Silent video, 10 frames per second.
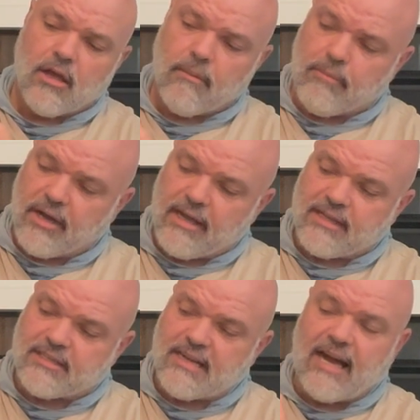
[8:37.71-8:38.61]
but
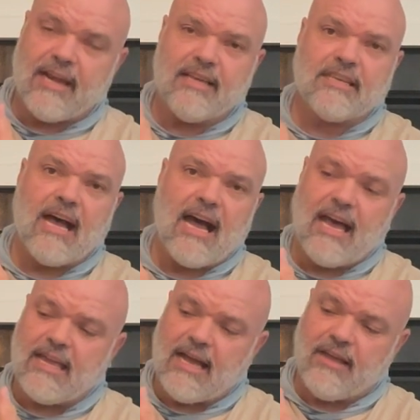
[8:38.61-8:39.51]
it's not as
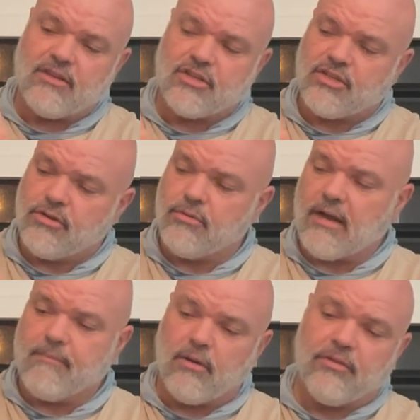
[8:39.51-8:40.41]
high on the shoe
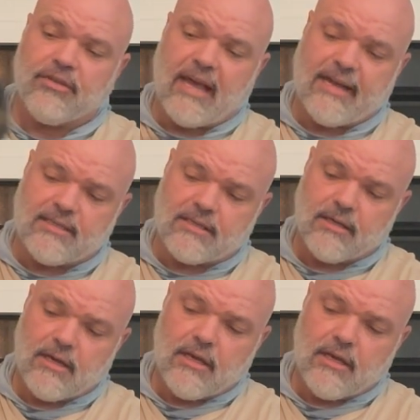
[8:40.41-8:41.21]
on both sides.